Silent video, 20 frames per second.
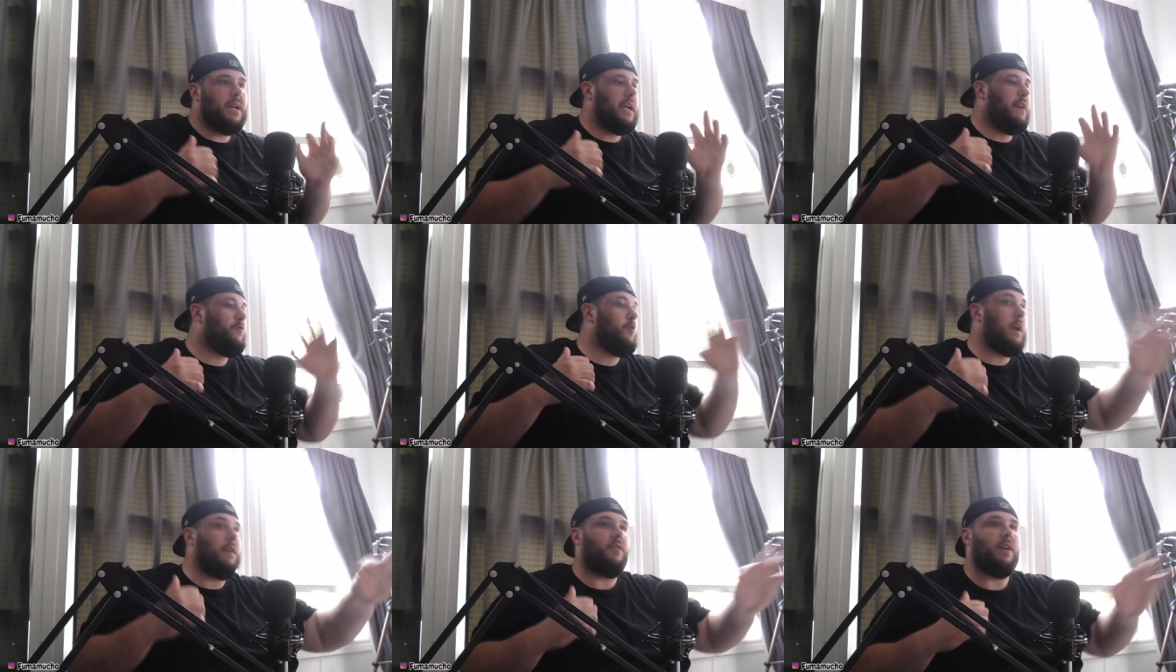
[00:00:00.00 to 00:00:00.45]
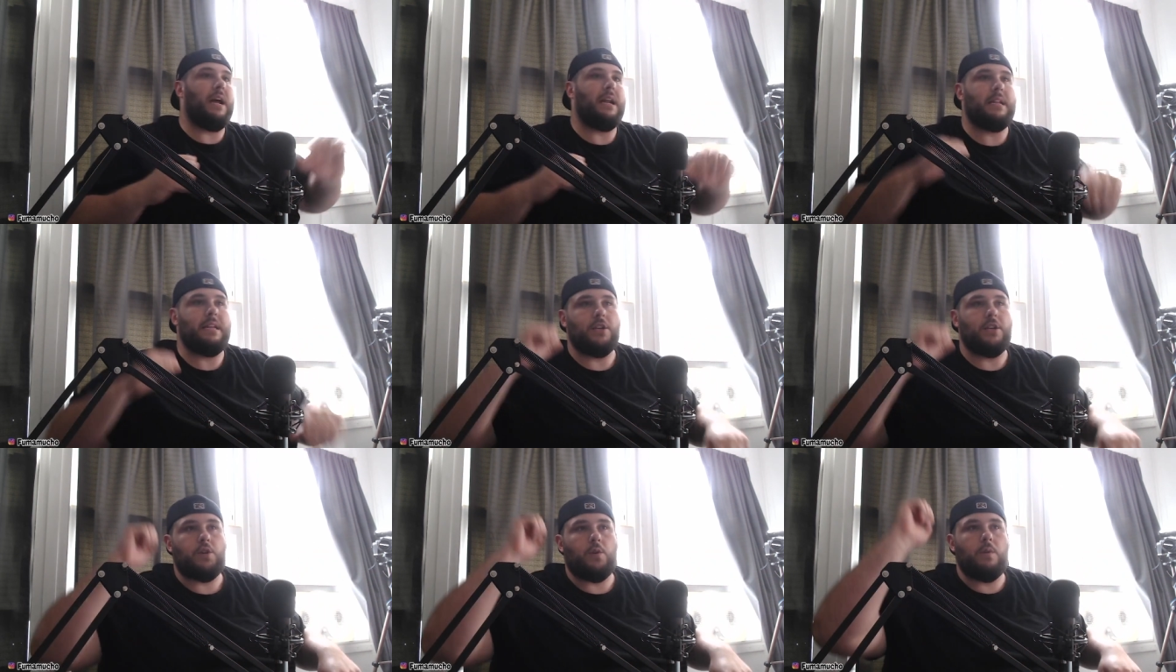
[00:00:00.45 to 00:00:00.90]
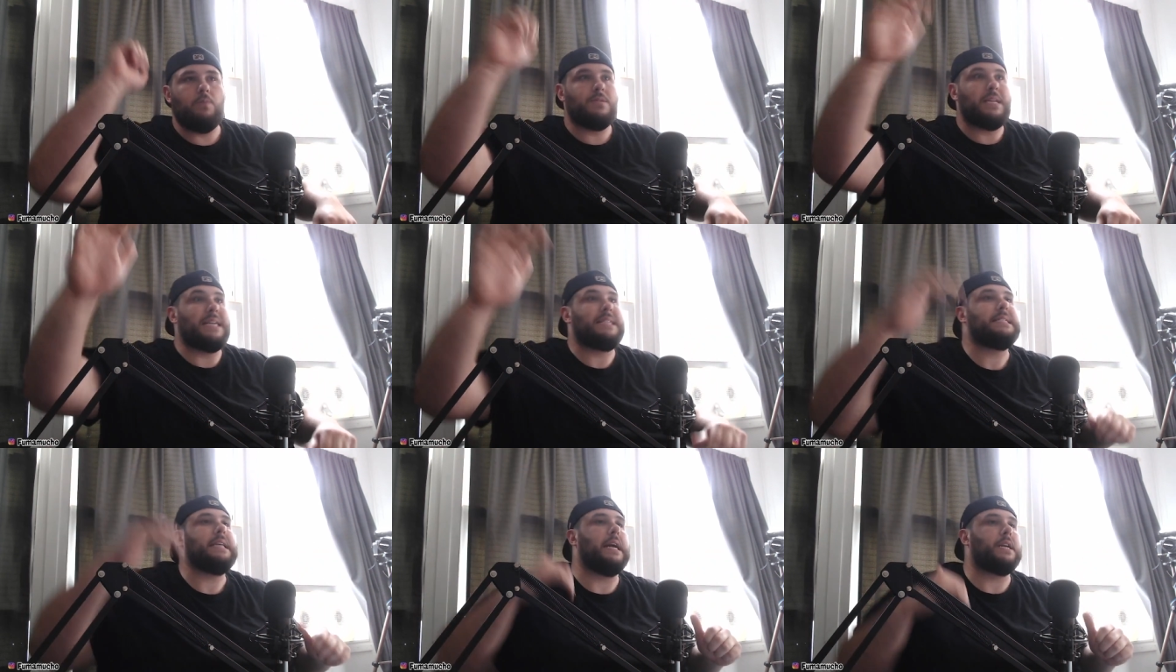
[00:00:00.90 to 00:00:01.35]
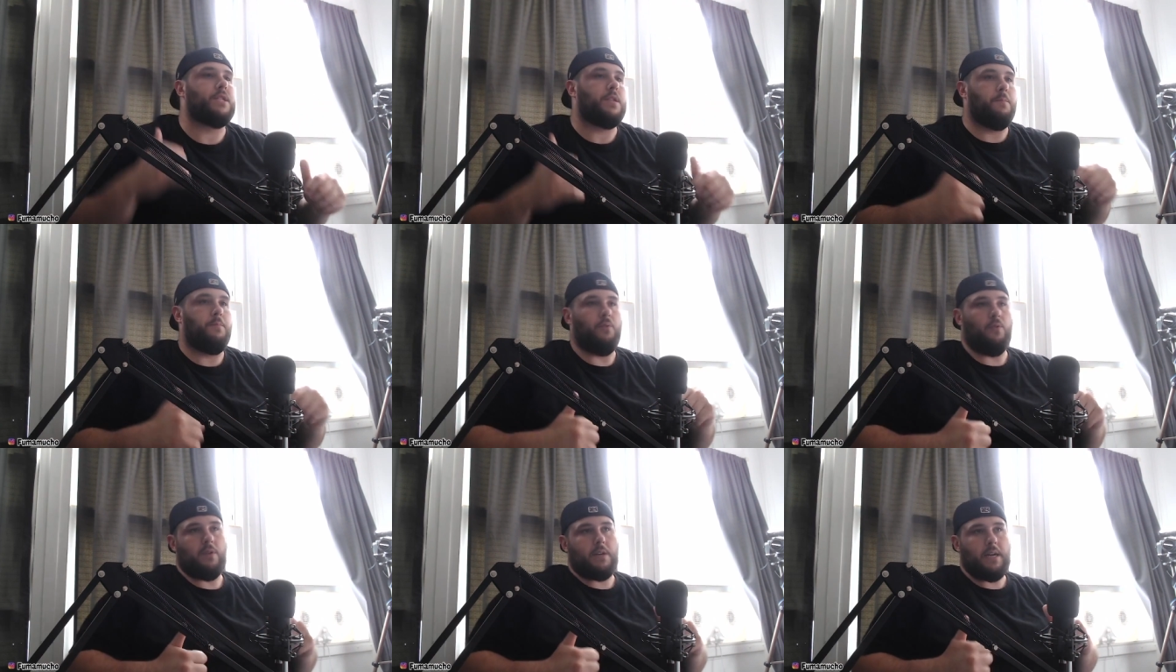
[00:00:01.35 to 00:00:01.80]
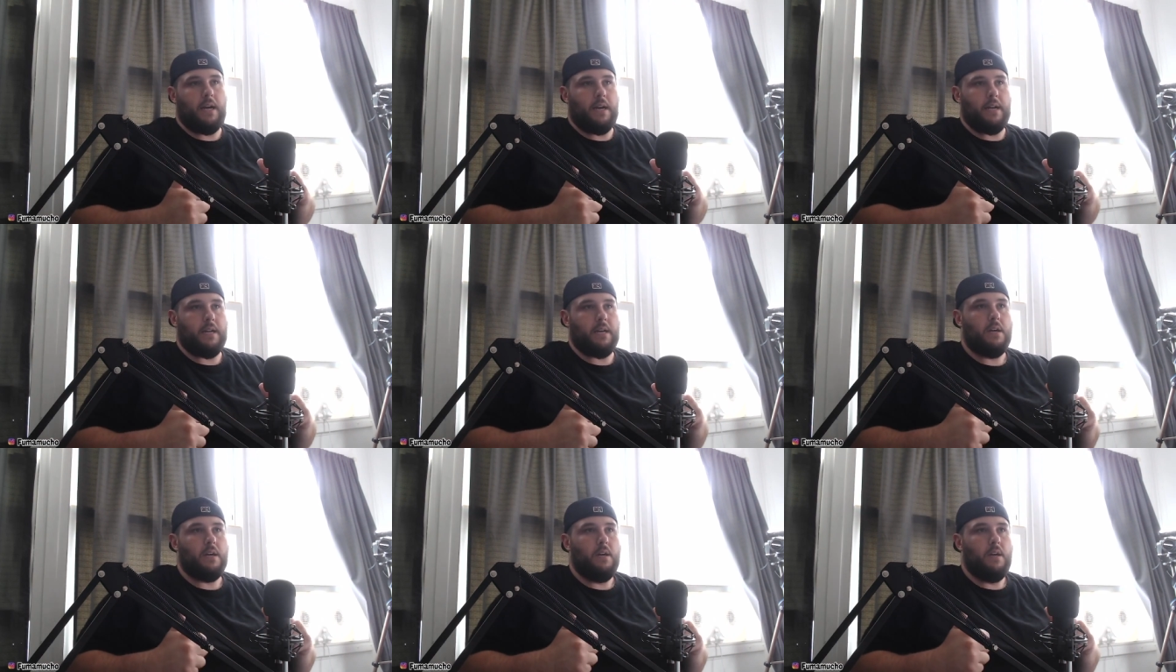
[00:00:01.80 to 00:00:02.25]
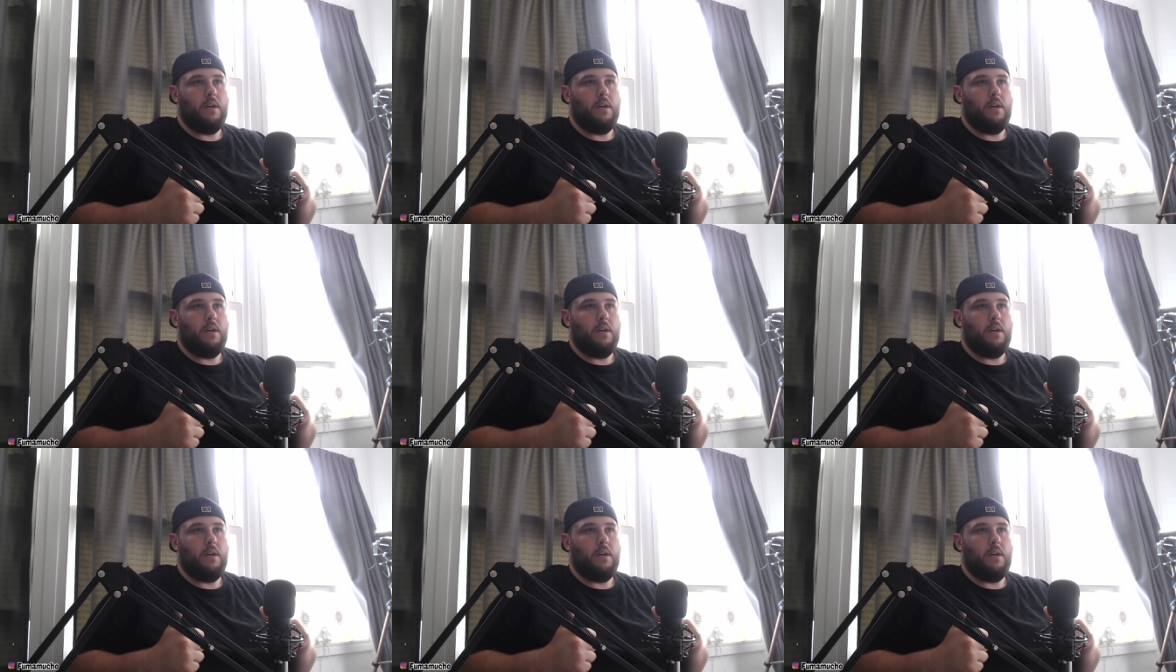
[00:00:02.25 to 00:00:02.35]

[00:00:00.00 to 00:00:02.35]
If we ever had an issue, he was like tech support kind of.